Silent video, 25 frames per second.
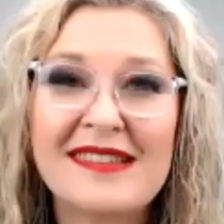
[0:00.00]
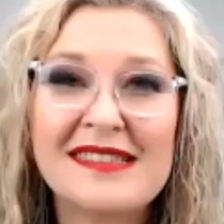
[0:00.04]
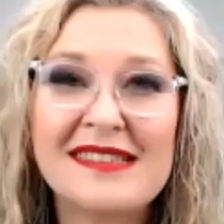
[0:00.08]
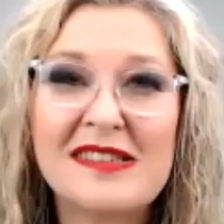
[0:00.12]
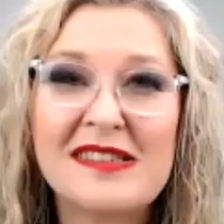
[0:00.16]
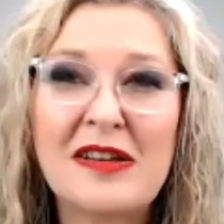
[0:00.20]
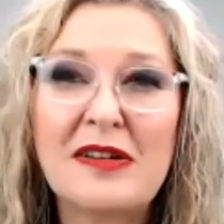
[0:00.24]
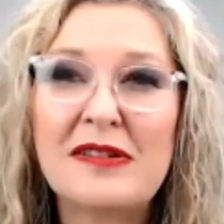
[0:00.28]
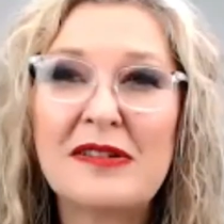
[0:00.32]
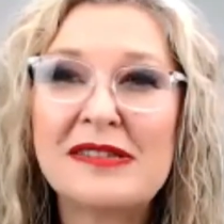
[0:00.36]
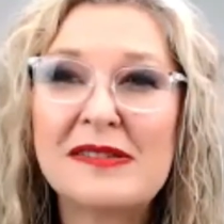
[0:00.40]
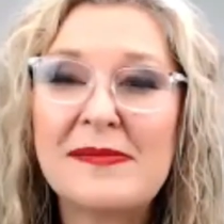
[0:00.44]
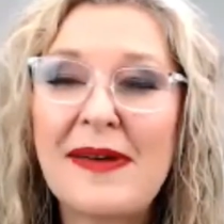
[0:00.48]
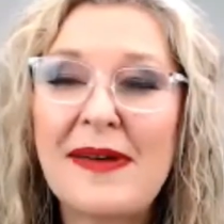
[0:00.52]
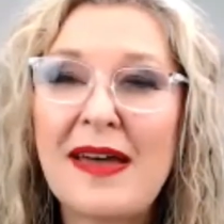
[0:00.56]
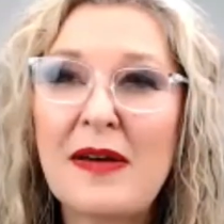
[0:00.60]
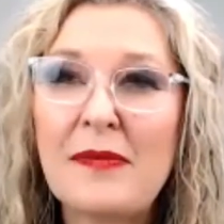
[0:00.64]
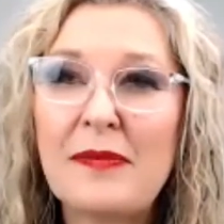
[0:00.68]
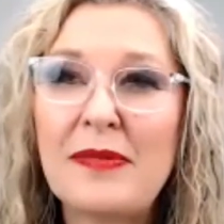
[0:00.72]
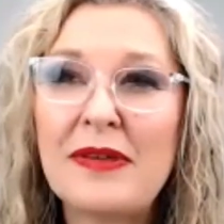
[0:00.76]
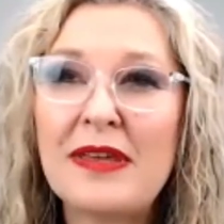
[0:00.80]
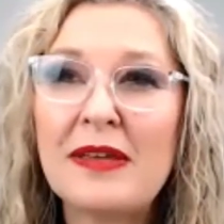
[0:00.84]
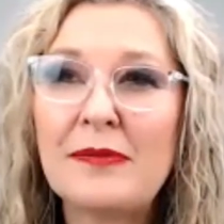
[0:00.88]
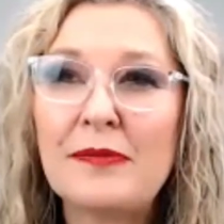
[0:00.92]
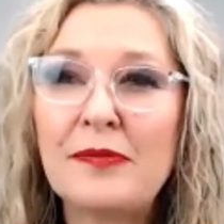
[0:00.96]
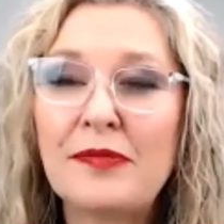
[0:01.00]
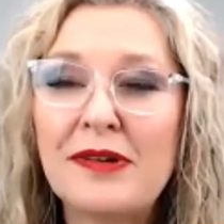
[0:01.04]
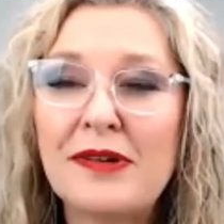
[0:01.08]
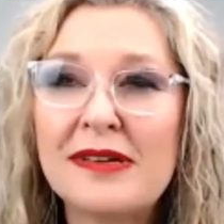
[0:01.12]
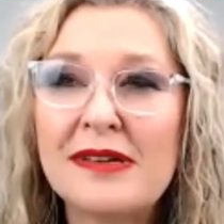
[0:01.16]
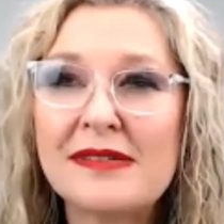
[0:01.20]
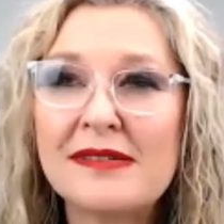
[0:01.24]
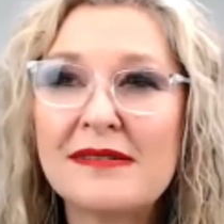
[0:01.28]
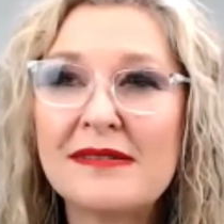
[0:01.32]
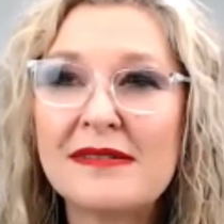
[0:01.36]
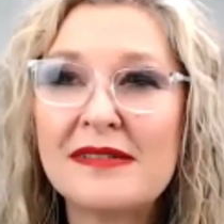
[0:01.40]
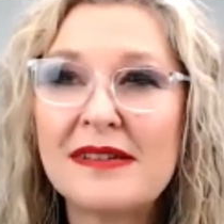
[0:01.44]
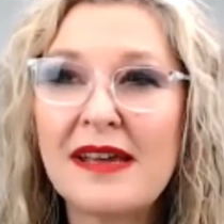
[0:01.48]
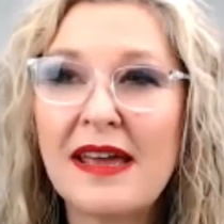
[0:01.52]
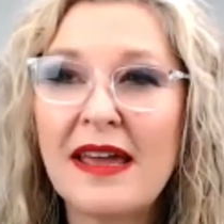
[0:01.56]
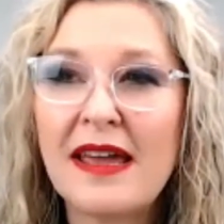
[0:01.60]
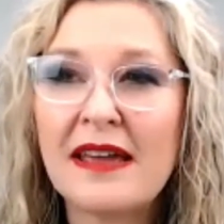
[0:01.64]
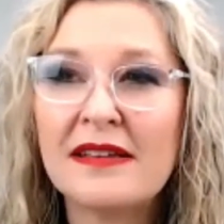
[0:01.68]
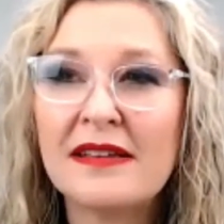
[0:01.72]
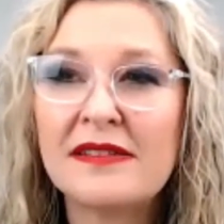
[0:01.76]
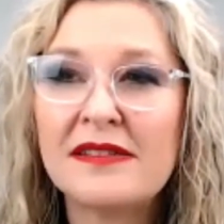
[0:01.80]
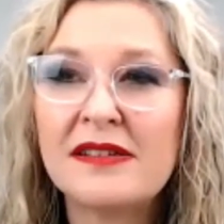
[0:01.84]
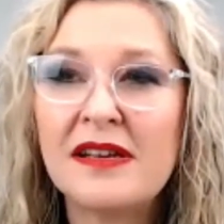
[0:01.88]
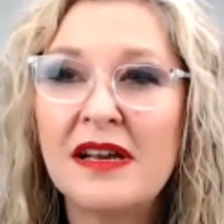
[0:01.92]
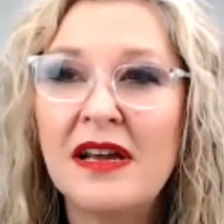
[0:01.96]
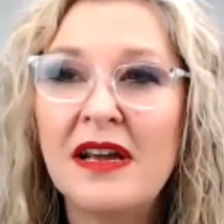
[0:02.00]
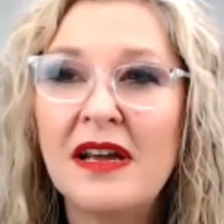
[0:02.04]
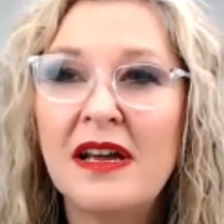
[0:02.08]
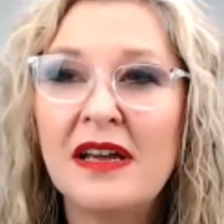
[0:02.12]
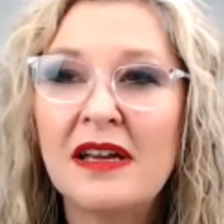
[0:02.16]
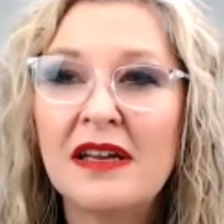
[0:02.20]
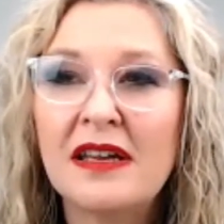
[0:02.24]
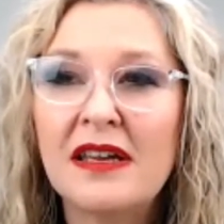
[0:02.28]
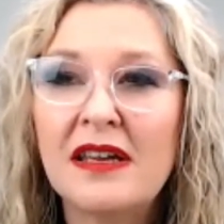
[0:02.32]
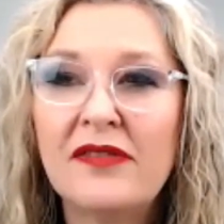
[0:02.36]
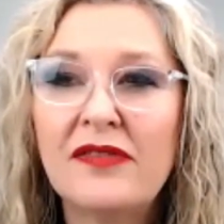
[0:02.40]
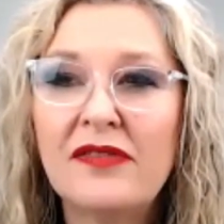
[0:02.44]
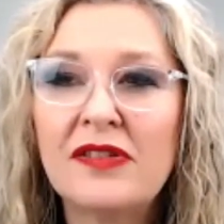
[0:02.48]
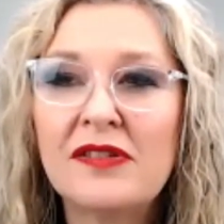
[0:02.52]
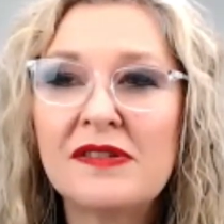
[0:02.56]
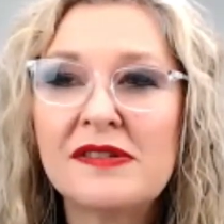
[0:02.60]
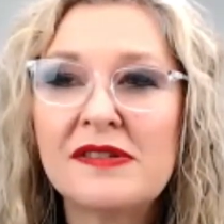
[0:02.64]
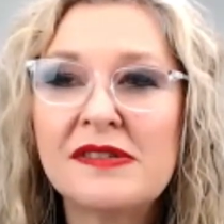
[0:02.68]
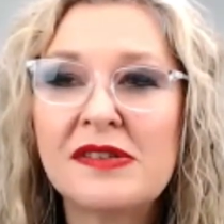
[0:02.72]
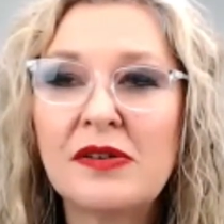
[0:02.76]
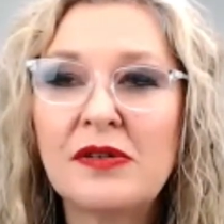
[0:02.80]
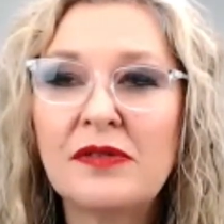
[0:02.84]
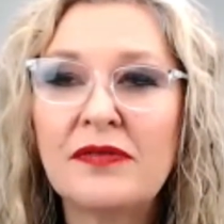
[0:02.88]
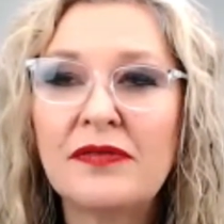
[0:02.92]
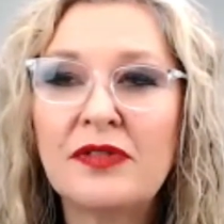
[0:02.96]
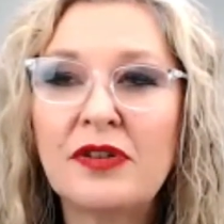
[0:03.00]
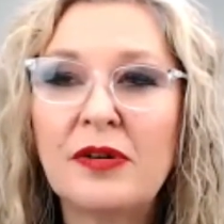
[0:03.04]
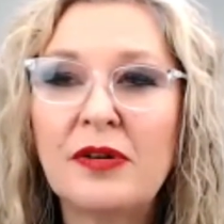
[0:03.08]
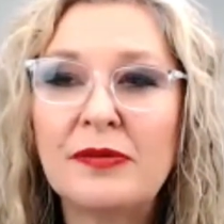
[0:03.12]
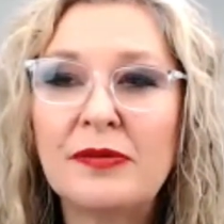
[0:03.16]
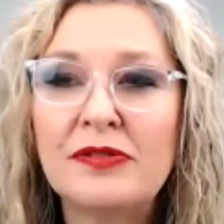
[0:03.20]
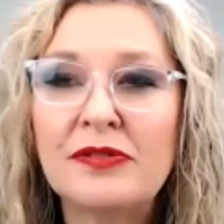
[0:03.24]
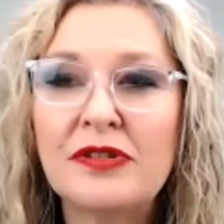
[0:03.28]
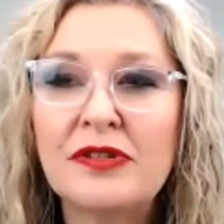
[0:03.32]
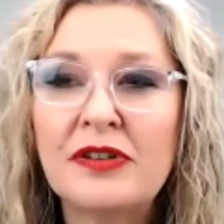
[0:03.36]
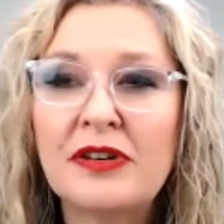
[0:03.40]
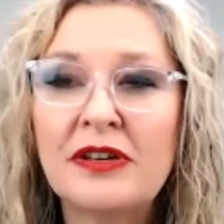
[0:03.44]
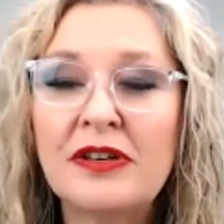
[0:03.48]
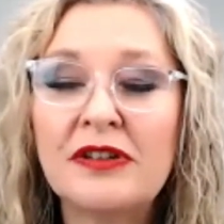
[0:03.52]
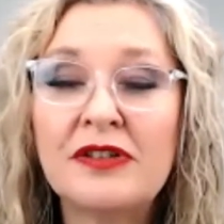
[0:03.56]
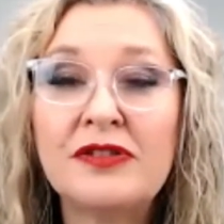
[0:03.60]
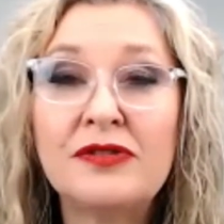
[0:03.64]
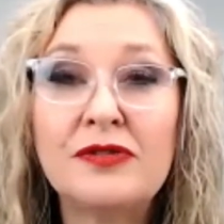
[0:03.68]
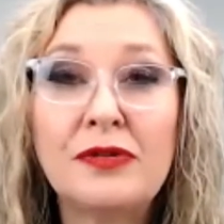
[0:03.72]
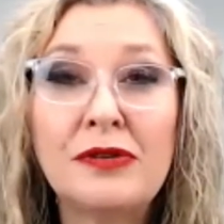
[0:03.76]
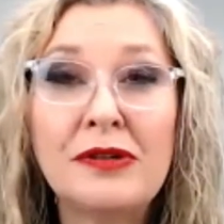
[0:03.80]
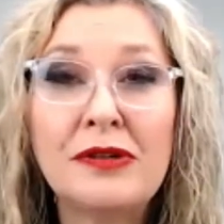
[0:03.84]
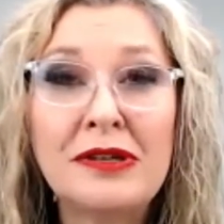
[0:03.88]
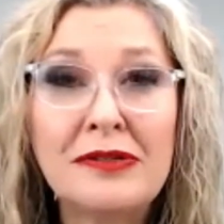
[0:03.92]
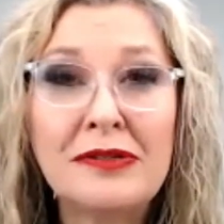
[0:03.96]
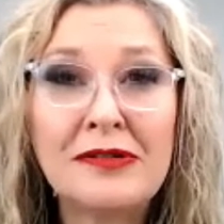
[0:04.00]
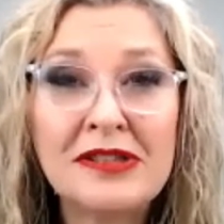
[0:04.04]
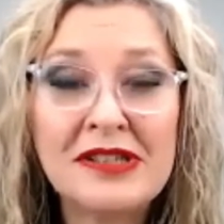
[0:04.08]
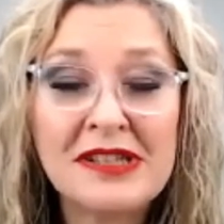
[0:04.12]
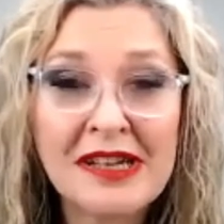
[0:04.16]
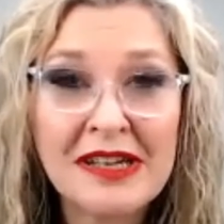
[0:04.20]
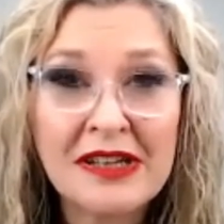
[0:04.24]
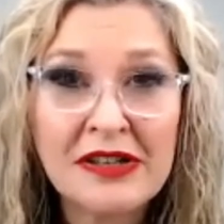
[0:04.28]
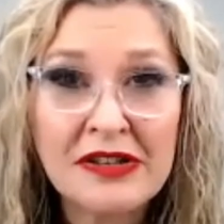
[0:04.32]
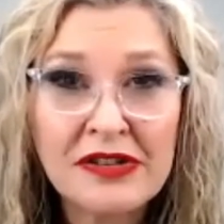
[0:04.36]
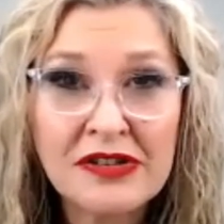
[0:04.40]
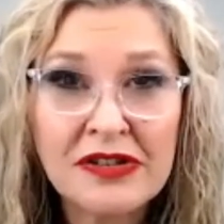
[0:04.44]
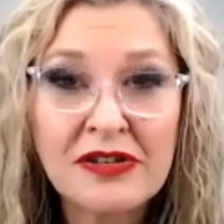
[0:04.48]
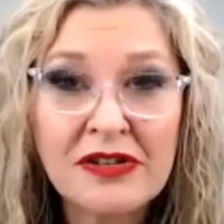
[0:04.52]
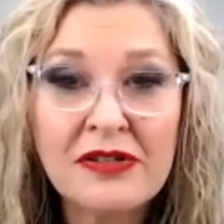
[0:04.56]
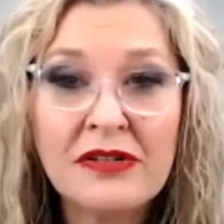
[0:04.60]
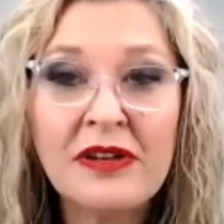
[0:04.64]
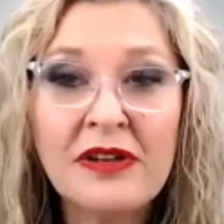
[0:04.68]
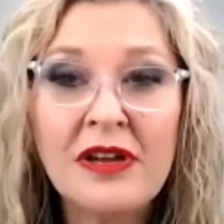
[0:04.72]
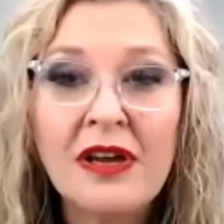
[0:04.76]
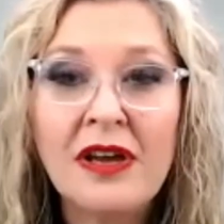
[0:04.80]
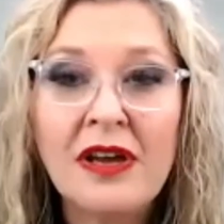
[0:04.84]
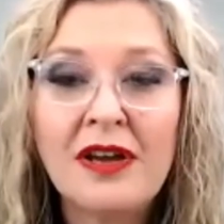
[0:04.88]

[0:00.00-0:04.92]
So it's about being present and giving yourself an opportunity to draw your attention,